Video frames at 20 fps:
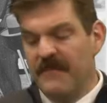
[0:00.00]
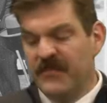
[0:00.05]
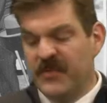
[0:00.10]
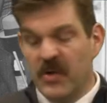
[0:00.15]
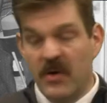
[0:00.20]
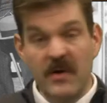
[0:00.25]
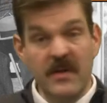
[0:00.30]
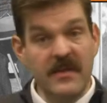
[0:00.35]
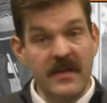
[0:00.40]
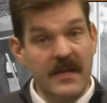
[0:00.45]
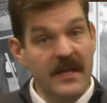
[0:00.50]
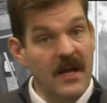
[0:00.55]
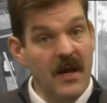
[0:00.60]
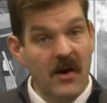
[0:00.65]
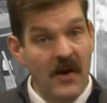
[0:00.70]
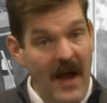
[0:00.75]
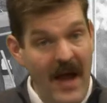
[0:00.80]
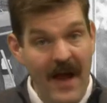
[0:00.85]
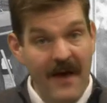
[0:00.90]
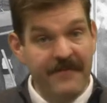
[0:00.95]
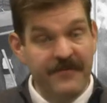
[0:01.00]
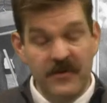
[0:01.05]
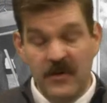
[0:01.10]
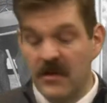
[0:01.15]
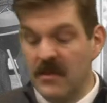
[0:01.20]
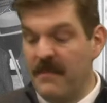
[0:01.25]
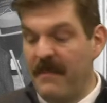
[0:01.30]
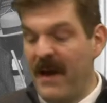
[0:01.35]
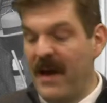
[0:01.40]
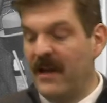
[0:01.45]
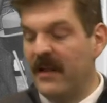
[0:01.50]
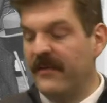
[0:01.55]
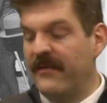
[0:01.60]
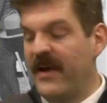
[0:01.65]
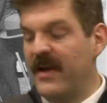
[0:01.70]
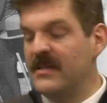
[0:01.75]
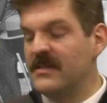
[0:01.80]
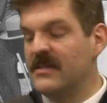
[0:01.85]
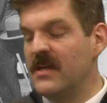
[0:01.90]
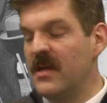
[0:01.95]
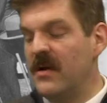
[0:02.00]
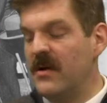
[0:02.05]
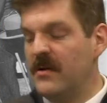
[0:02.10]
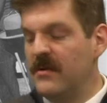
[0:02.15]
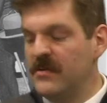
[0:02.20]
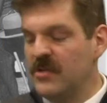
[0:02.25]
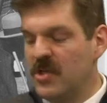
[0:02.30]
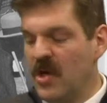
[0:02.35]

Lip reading: During the year after the Battle of Anzio,